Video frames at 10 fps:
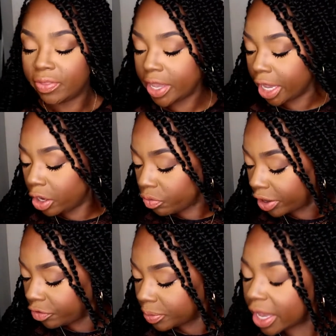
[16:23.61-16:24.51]
They get it
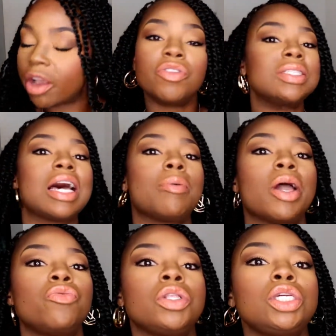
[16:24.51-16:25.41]
right for me every time.
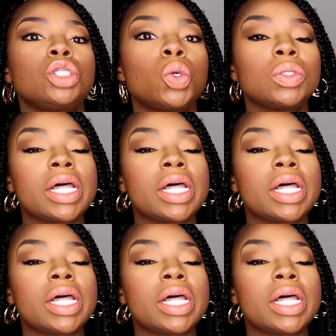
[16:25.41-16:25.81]
I really don't